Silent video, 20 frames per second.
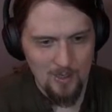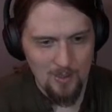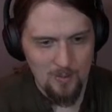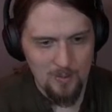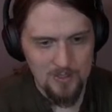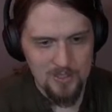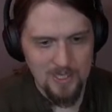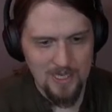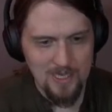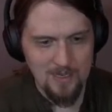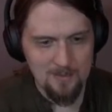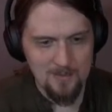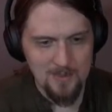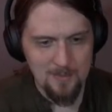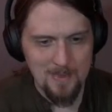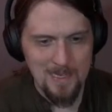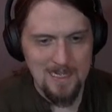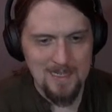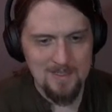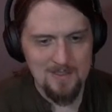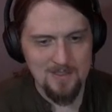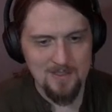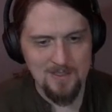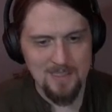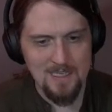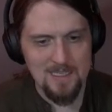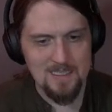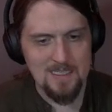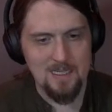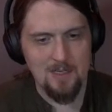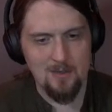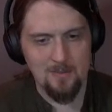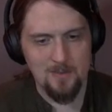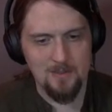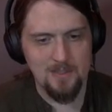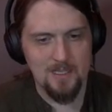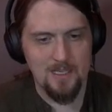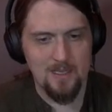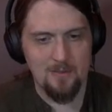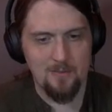Which came to pass on that terrible
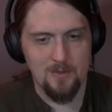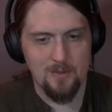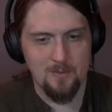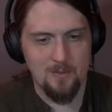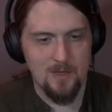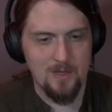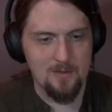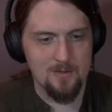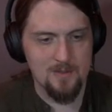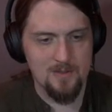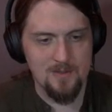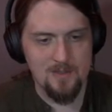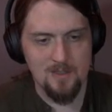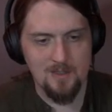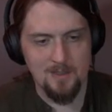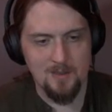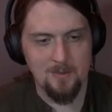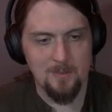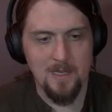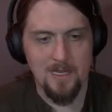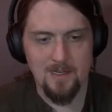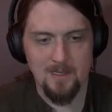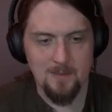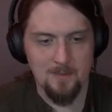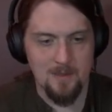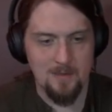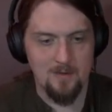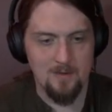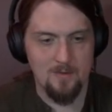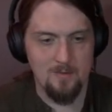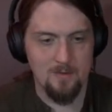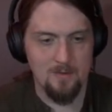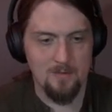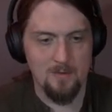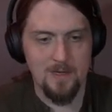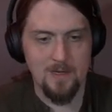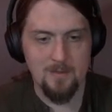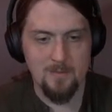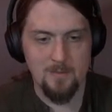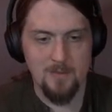day when the waters of the little Bannockburn were
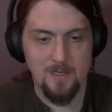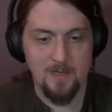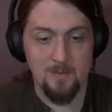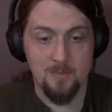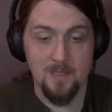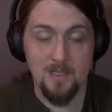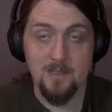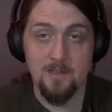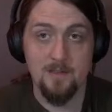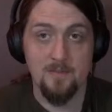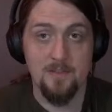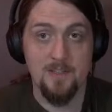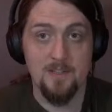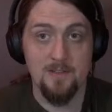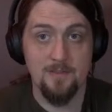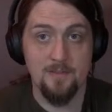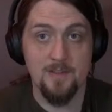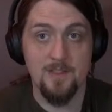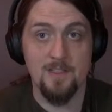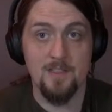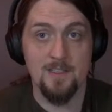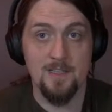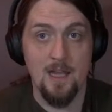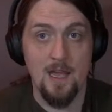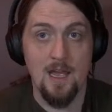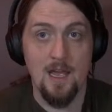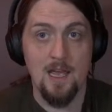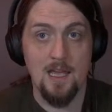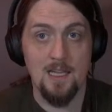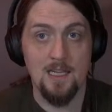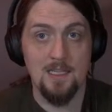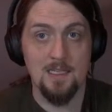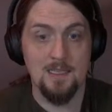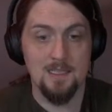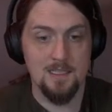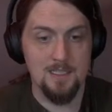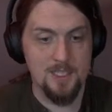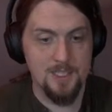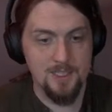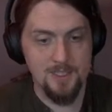reddened by the blood of the defeated
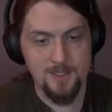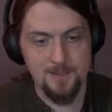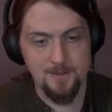English.